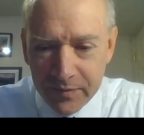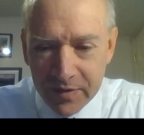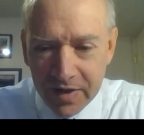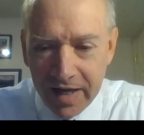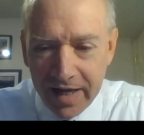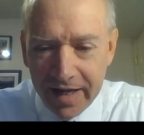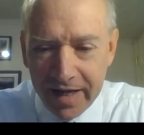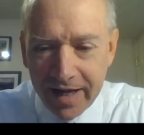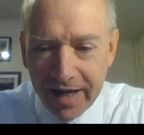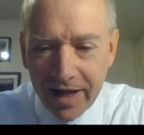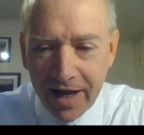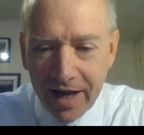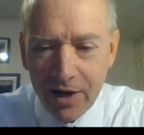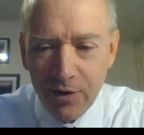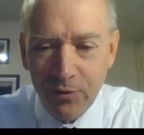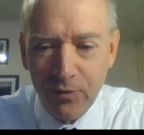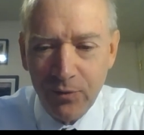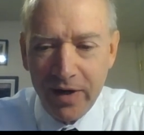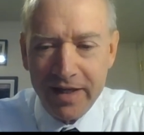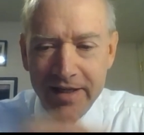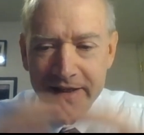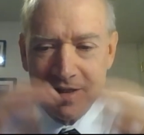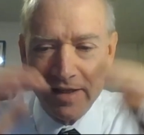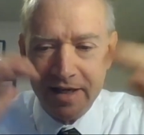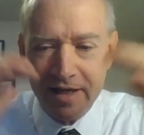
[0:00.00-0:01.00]
And I
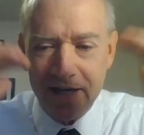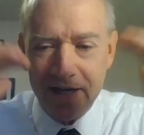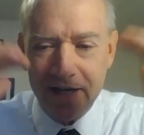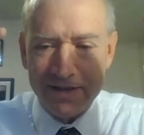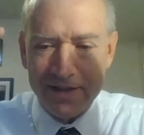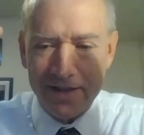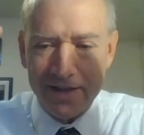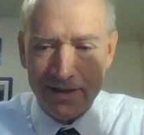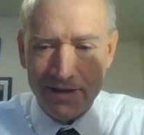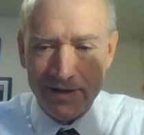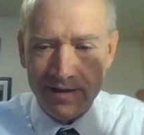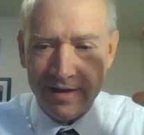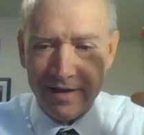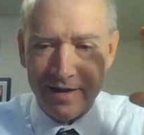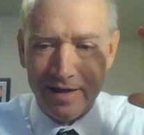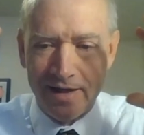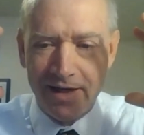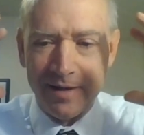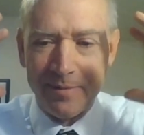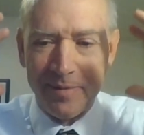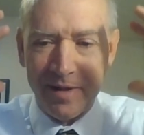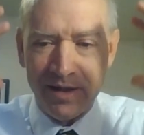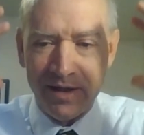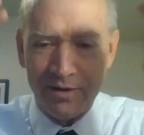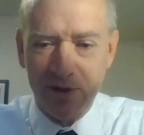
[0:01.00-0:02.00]
recognize that a lot
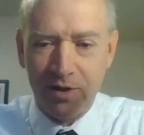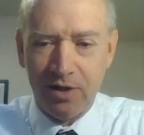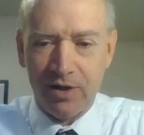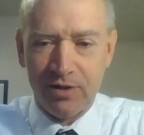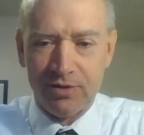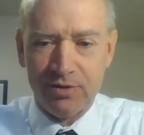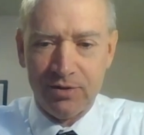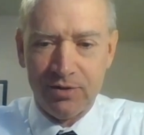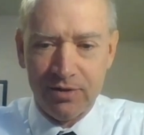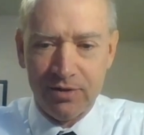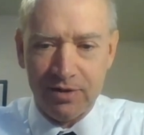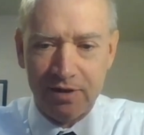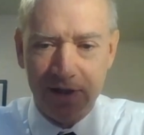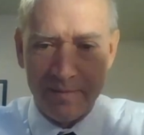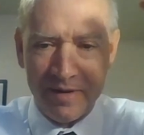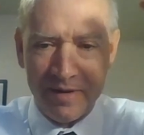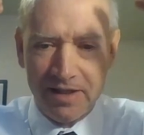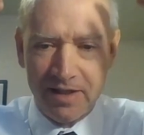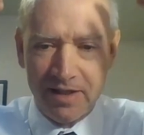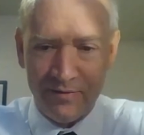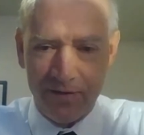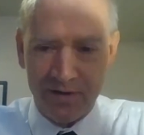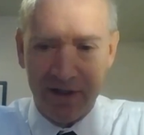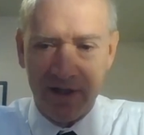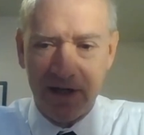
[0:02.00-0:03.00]
of my talks are coming at
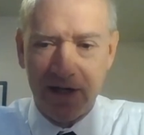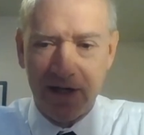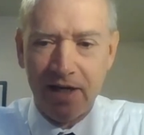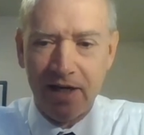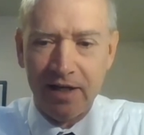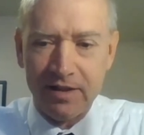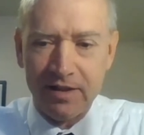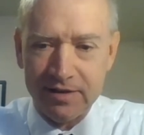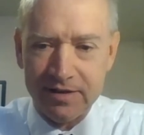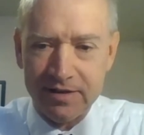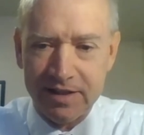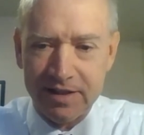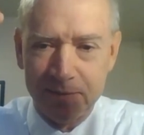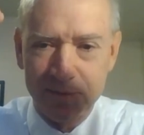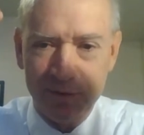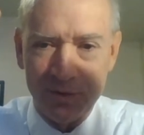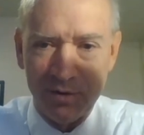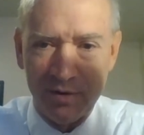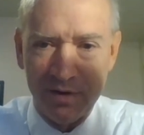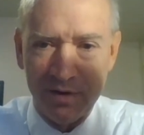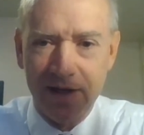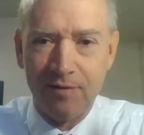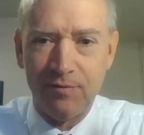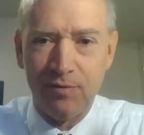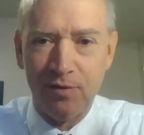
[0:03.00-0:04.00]
a very high conceptual
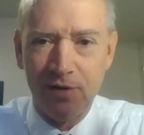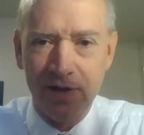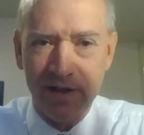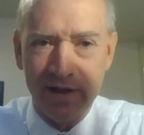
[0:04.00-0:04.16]
level,